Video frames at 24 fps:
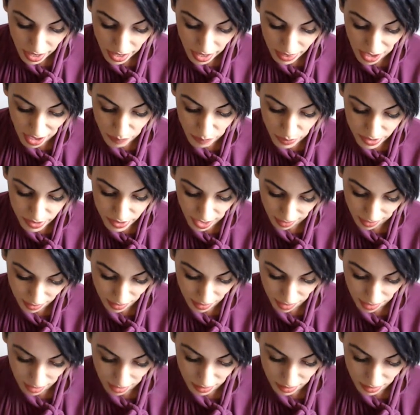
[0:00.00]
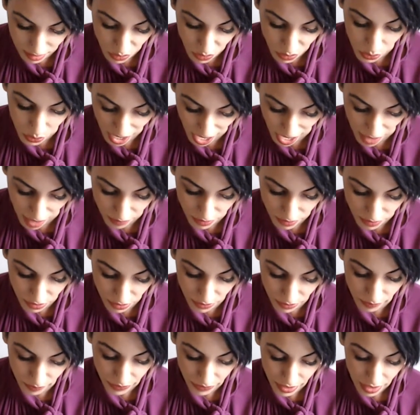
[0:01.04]
have protected us. We have
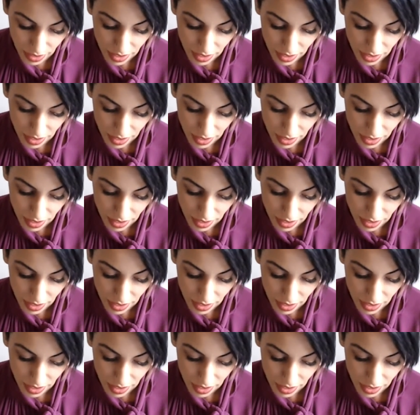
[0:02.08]
to.